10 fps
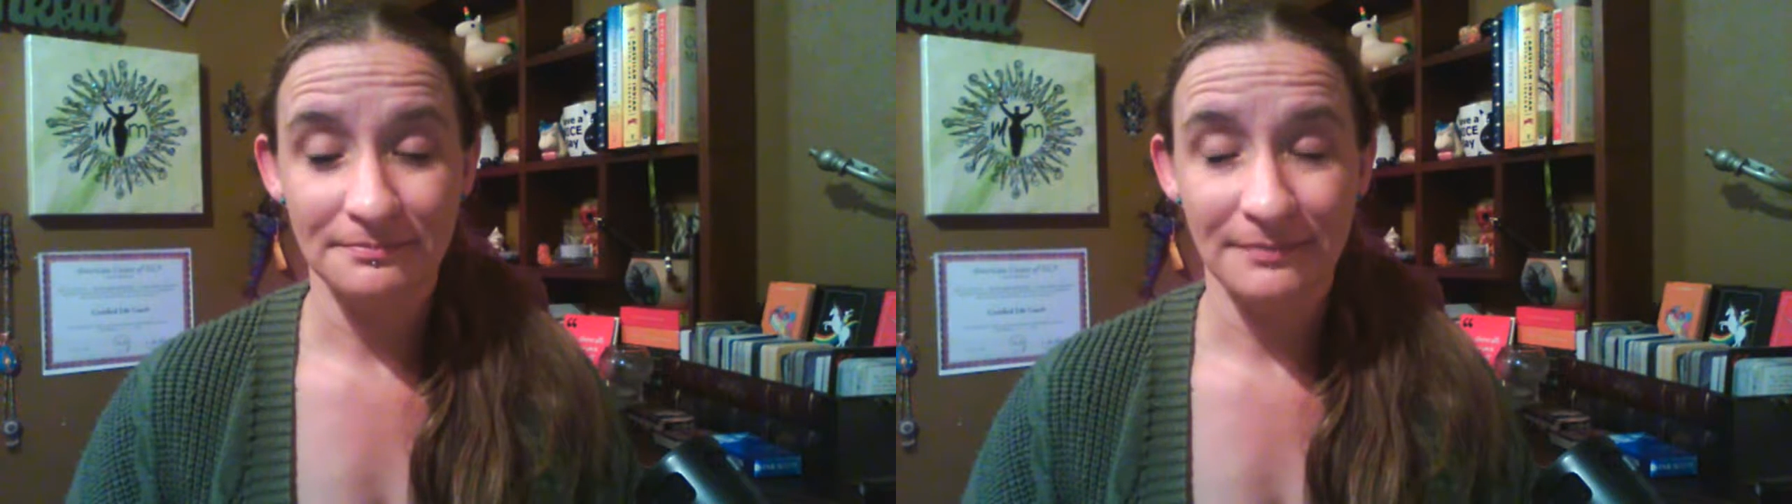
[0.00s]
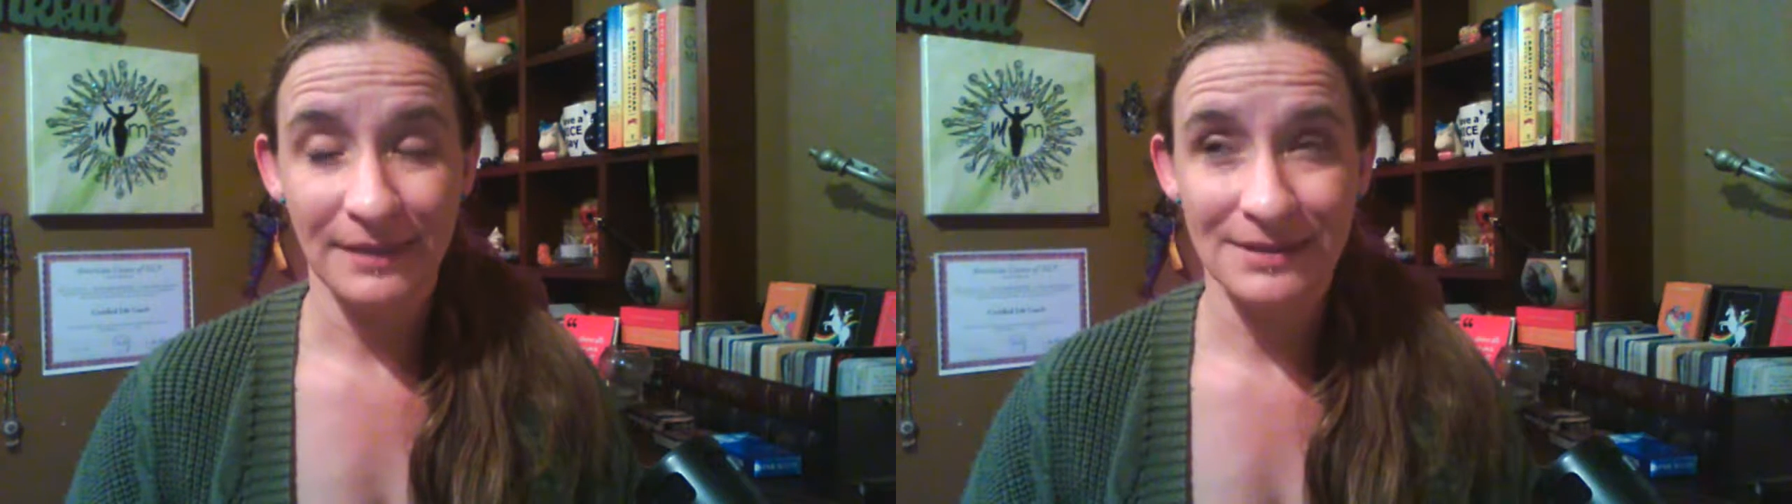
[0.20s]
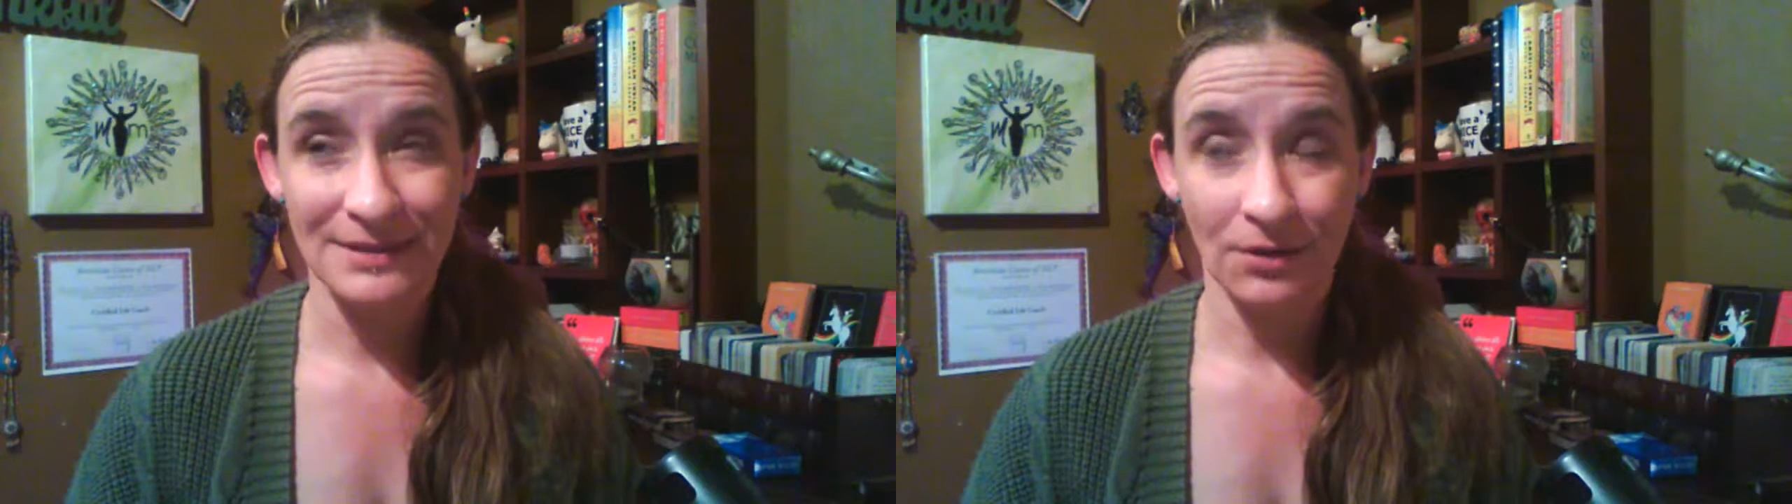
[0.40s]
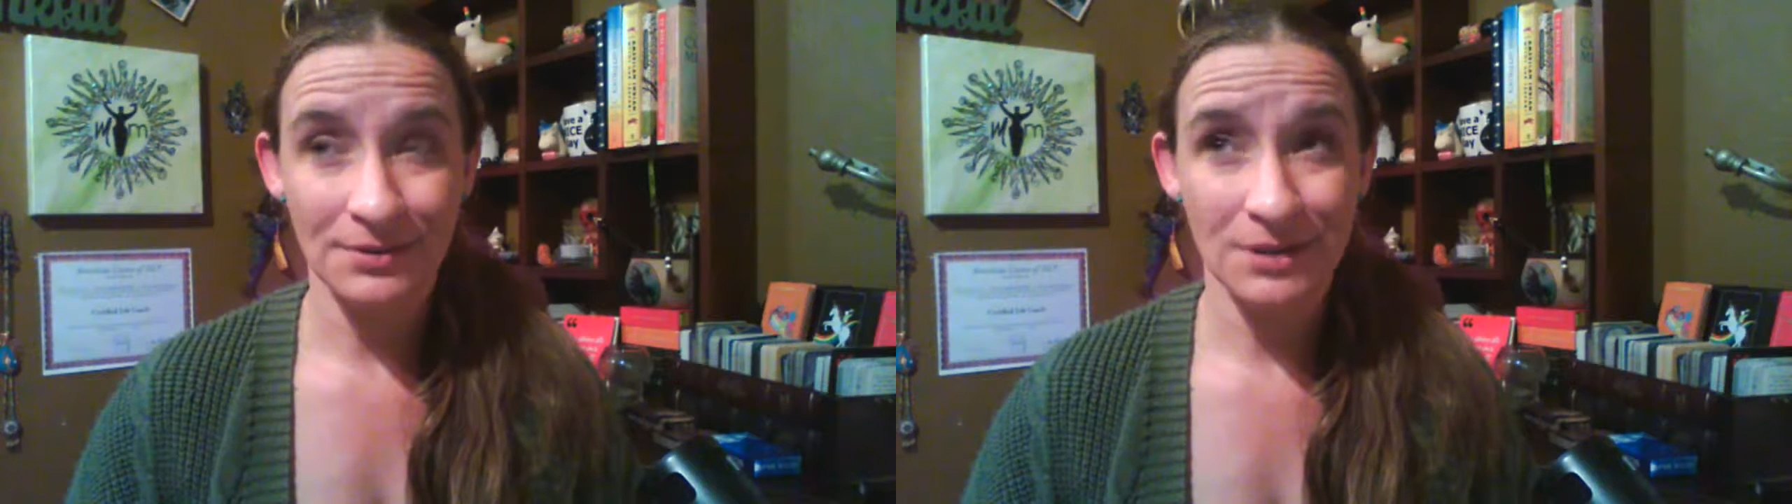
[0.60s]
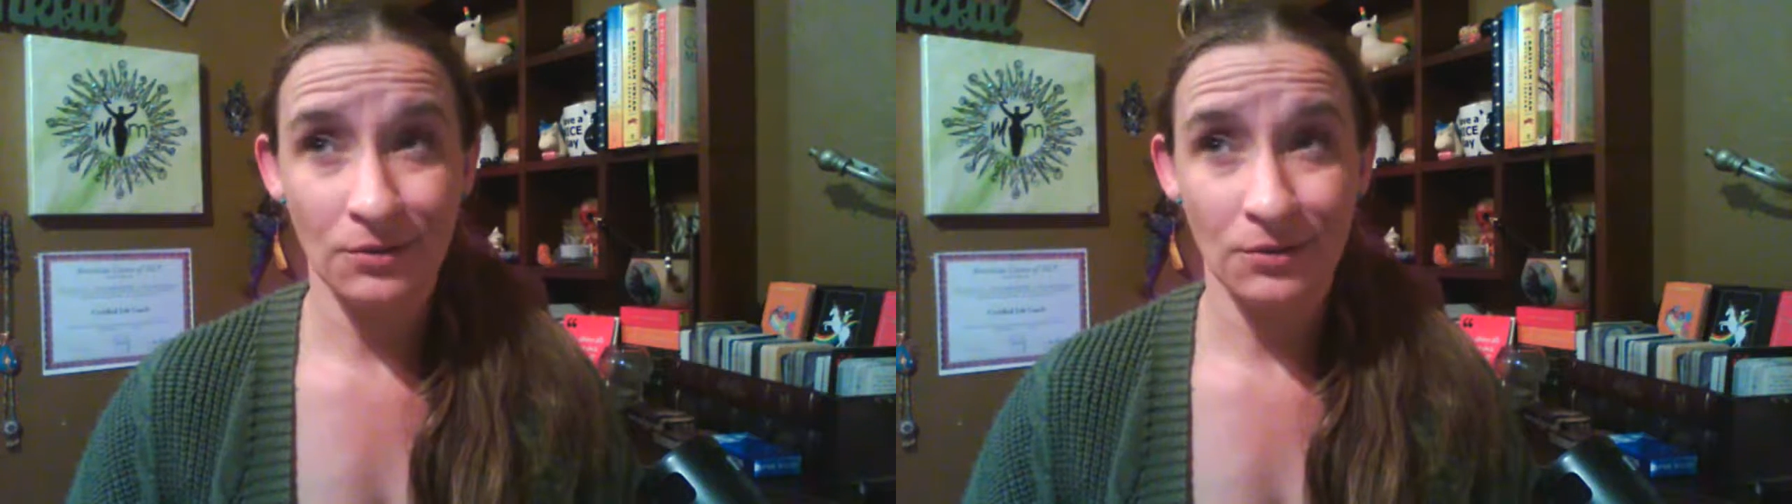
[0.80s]
It's
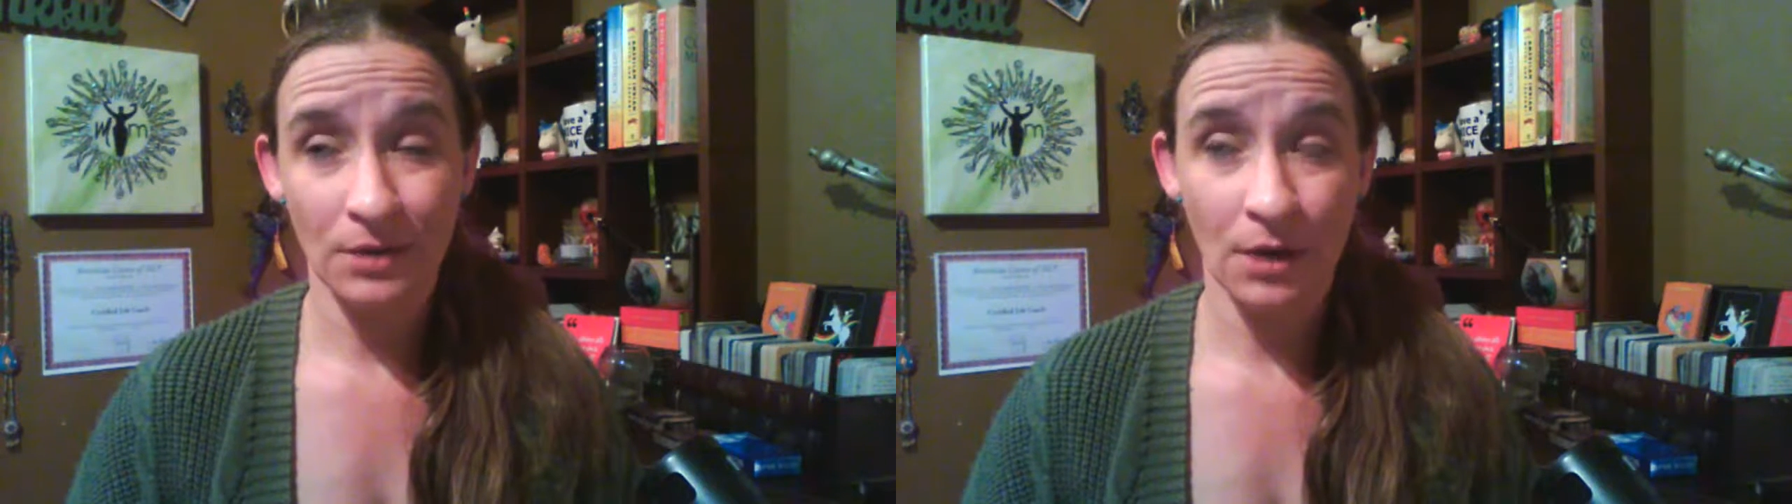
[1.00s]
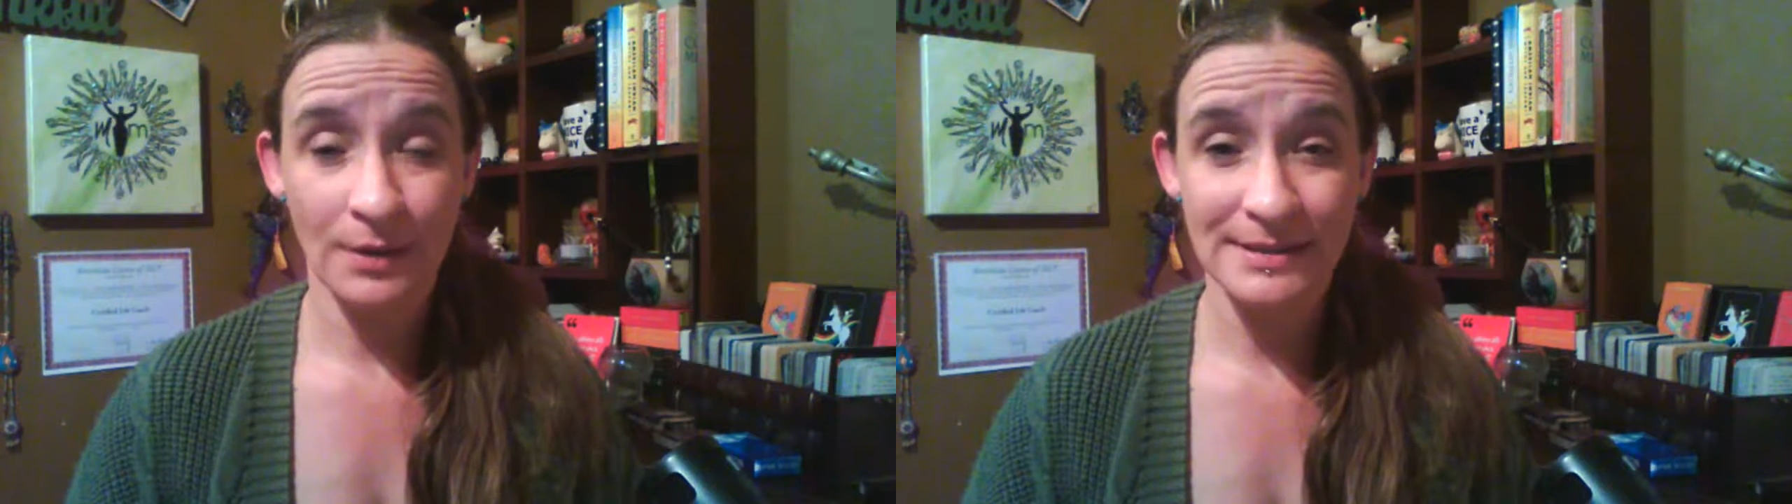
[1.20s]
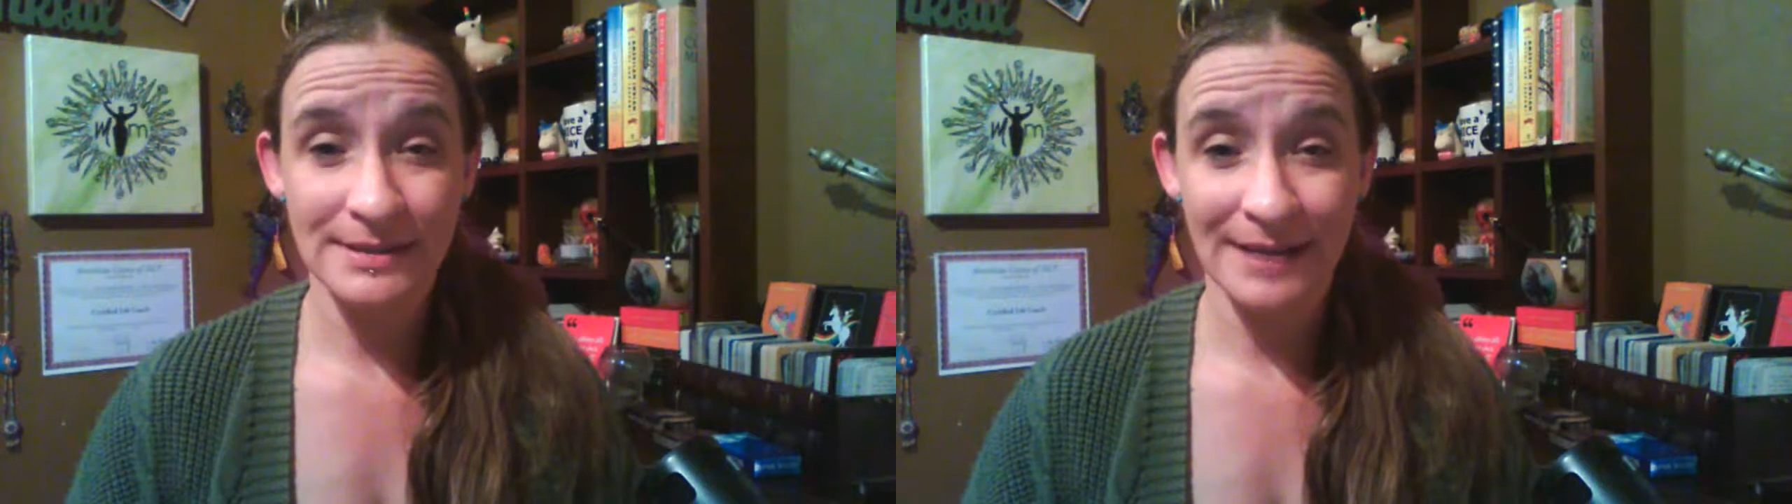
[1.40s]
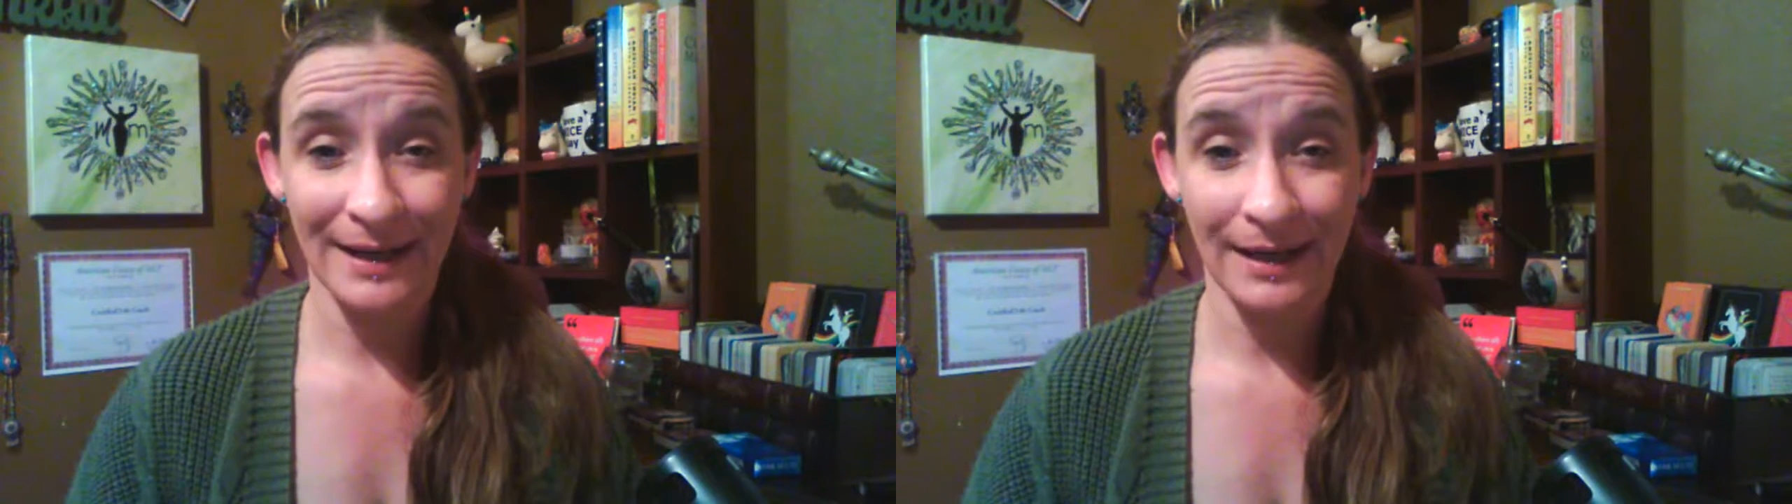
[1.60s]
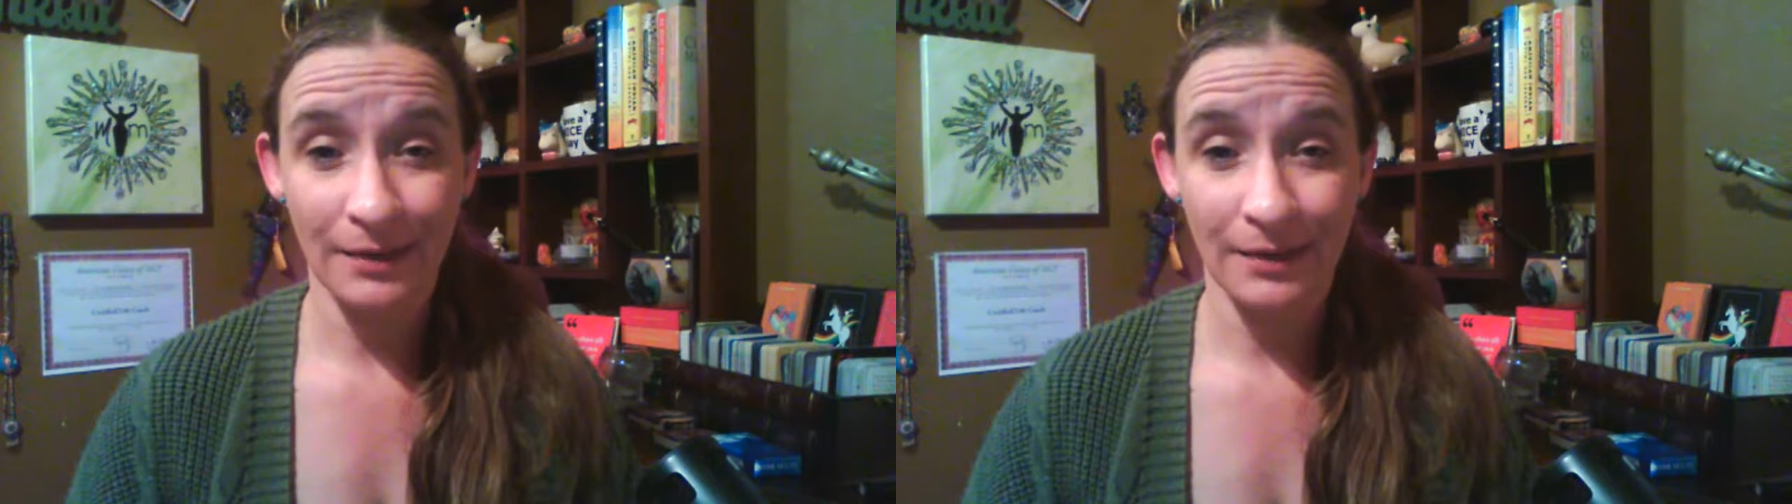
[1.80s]
also
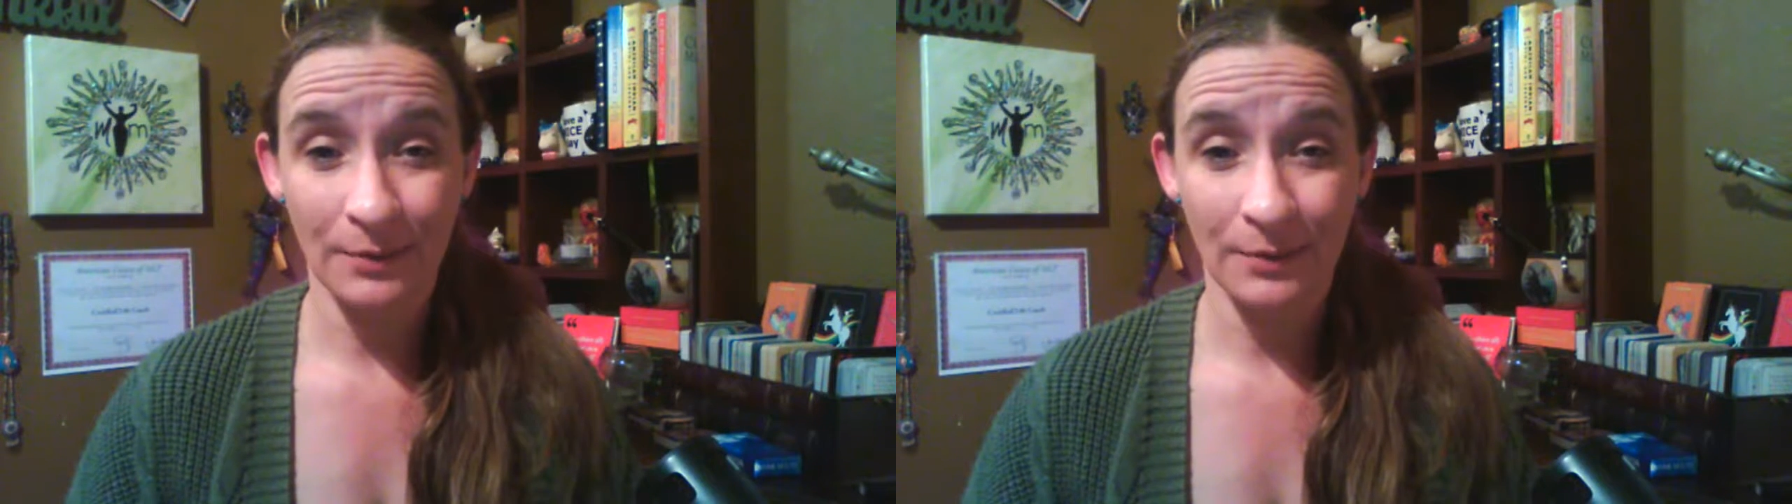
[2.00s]
coinciding